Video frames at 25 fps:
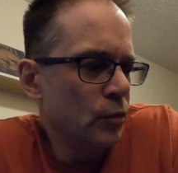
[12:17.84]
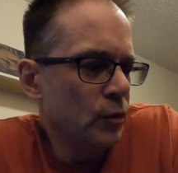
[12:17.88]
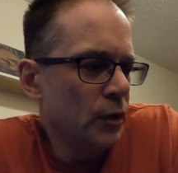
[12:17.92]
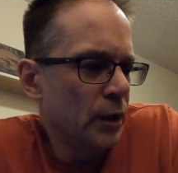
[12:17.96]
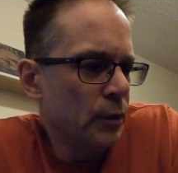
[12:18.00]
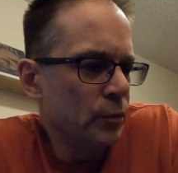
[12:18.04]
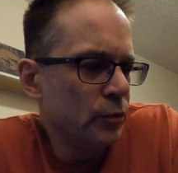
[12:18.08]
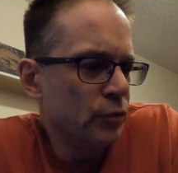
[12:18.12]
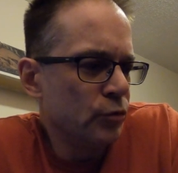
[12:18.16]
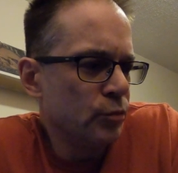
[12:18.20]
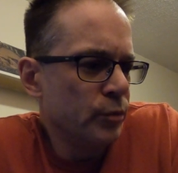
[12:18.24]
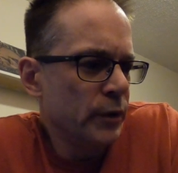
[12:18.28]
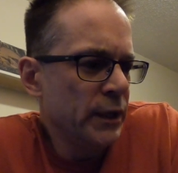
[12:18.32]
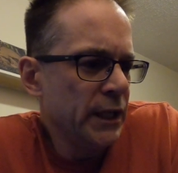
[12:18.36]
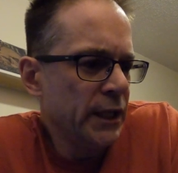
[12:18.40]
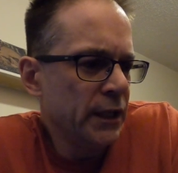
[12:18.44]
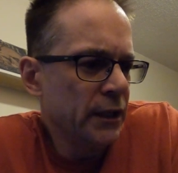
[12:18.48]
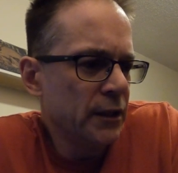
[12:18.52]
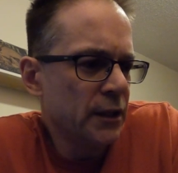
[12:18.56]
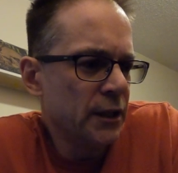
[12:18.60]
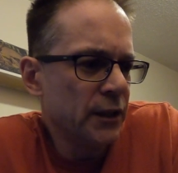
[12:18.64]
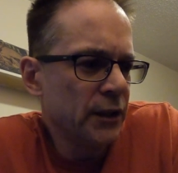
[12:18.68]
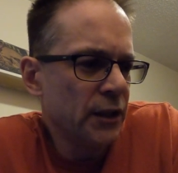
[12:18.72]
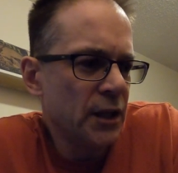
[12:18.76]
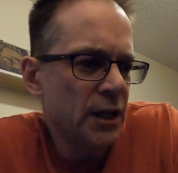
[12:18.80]
I was
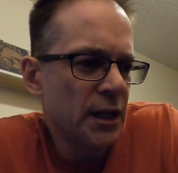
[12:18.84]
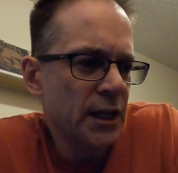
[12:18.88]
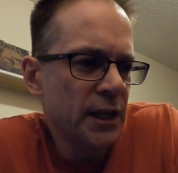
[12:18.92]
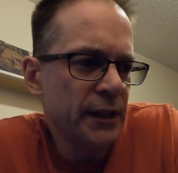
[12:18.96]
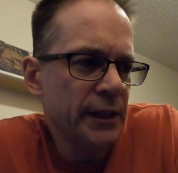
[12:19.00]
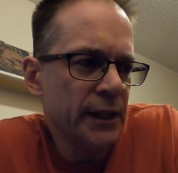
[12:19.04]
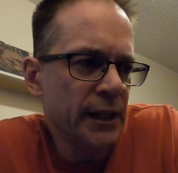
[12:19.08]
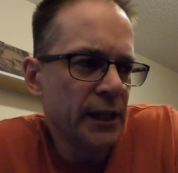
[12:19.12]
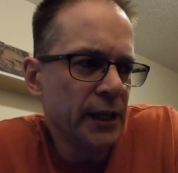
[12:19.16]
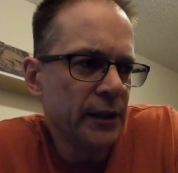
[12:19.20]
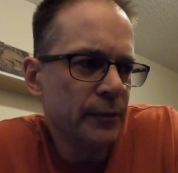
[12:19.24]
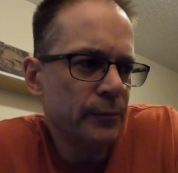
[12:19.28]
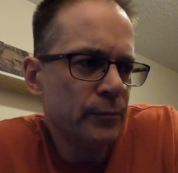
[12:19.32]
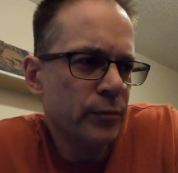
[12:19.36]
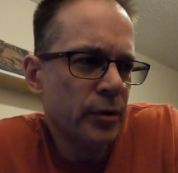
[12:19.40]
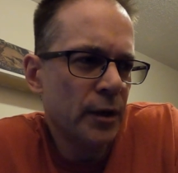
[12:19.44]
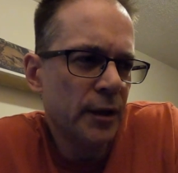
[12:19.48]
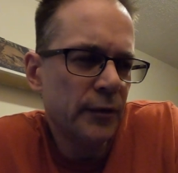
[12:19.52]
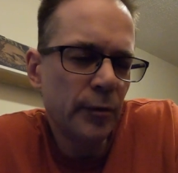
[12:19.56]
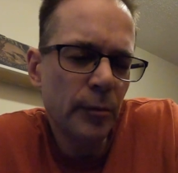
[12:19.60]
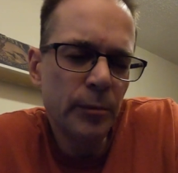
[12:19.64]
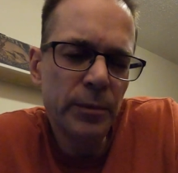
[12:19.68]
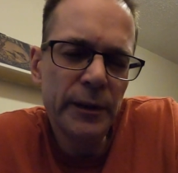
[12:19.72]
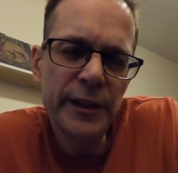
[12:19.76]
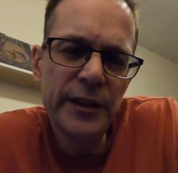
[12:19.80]
reading online that
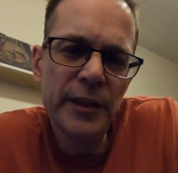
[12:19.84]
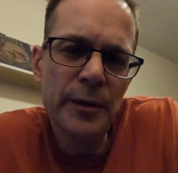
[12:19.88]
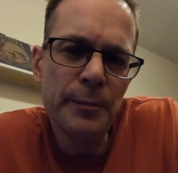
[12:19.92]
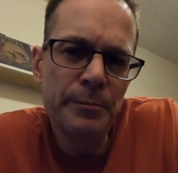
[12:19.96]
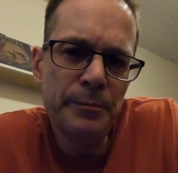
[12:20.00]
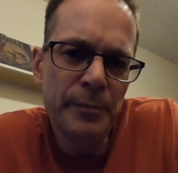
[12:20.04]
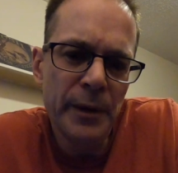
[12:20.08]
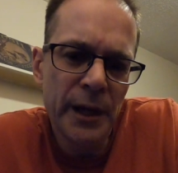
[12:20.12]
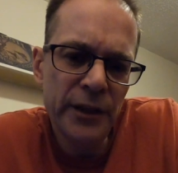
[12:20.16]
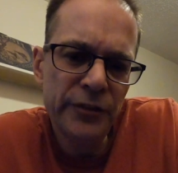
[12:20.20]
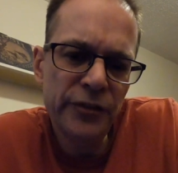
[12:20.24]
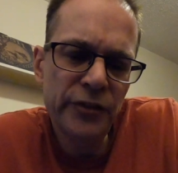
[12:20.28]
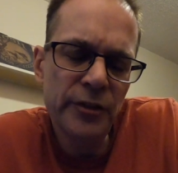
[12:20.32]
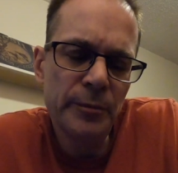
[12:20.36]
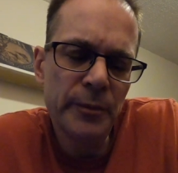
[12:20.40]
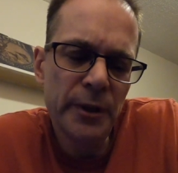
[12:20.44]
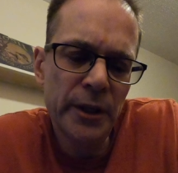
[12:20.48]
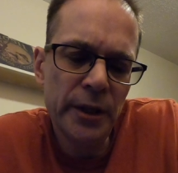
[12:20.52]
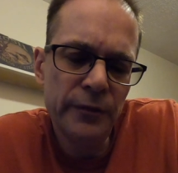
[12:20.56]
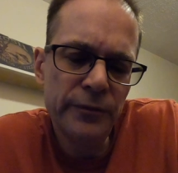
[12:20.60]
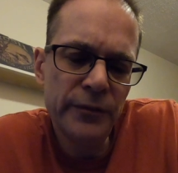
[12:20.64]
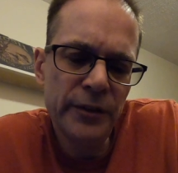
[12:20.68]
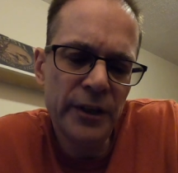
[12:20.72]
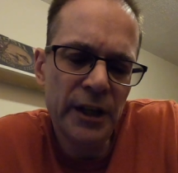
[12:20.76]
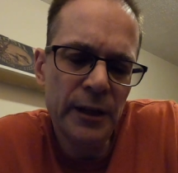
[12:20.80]
probably the best
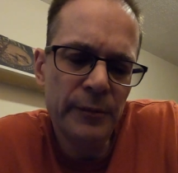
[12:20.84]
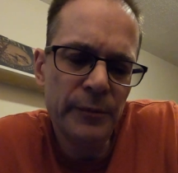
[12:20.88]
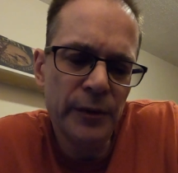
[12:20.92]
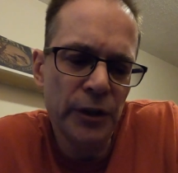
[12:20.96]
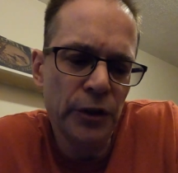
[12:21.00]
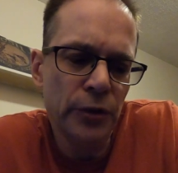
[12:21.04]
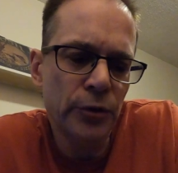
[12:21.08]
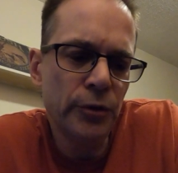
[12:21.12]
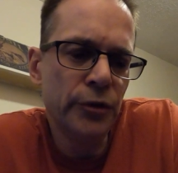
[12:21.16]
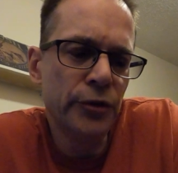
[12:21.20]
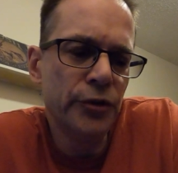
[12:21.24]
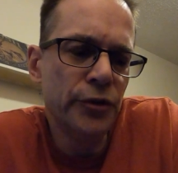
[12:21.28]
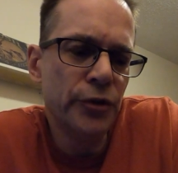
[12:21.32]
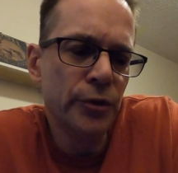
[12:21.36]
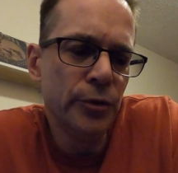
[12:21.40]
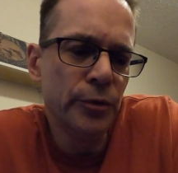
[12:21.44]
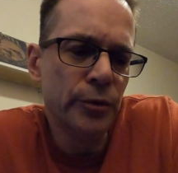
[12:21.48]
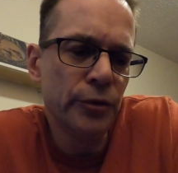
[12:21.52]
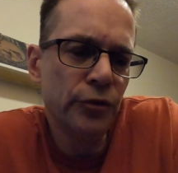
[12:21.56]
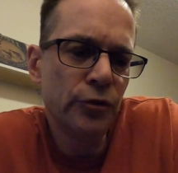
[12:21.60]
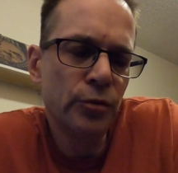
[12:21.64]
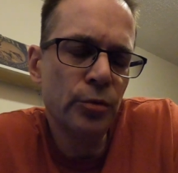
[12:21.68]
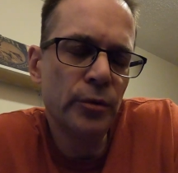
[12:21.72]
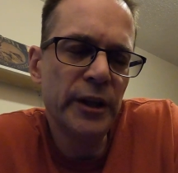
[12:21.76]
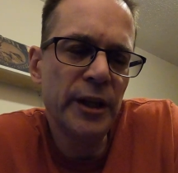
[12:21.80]
amount of time that you could do
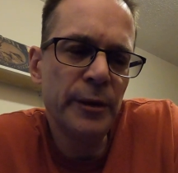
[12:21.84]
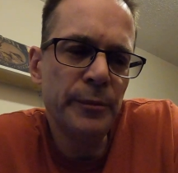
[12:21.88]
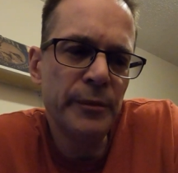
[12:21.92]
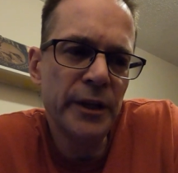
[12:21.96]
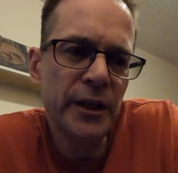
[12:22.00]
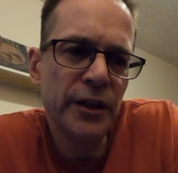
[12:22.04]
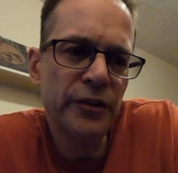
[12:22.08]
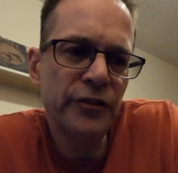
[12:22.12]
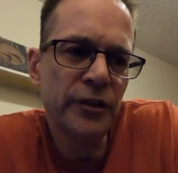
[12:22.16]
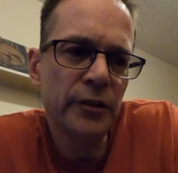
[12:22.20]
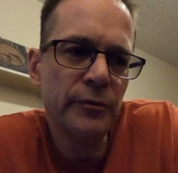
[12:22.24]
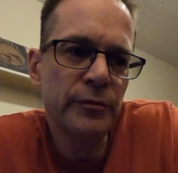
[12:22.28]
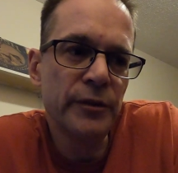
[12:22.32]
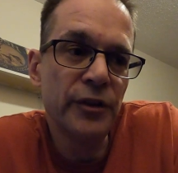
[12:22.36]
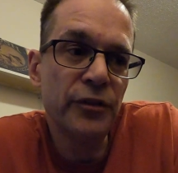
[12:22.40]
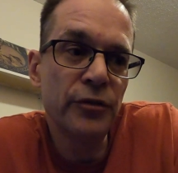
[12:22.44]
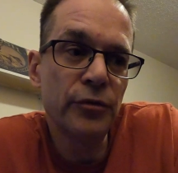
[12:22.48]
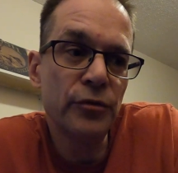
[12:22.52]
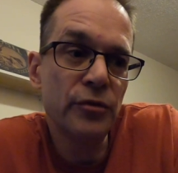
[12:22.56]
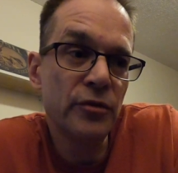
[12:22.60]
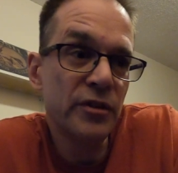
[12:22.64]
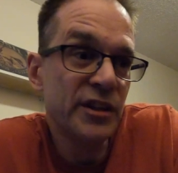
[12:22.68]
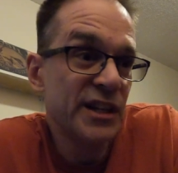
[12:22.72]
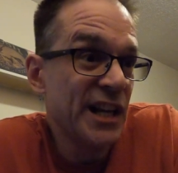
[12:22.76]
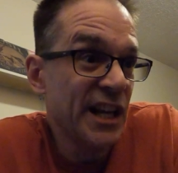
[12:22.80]
is 20 minutes every
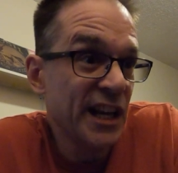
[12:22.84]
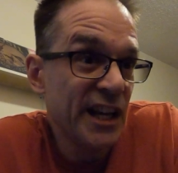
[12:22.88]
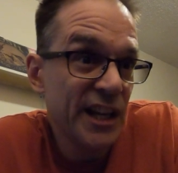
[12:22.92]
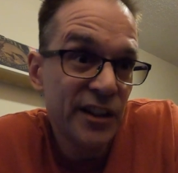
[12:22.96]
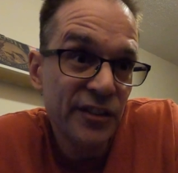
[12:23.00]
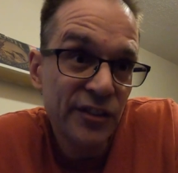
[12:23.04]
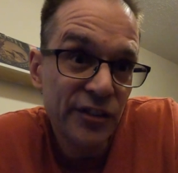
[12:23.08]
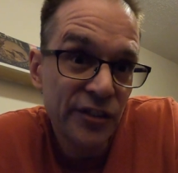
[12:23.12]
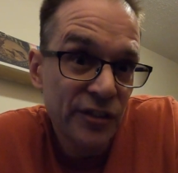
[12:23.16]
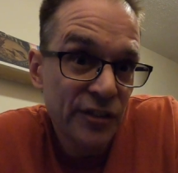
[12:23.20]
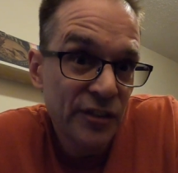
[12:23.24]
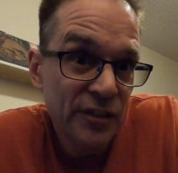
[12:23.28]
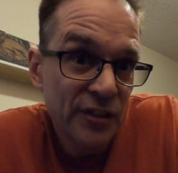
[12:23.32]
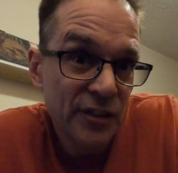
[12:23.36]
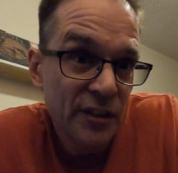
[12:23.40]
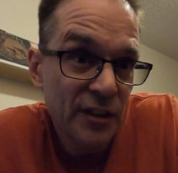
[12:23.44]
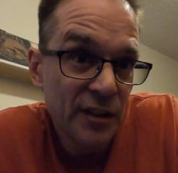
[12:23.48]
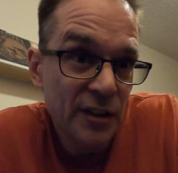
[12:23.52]
3 days.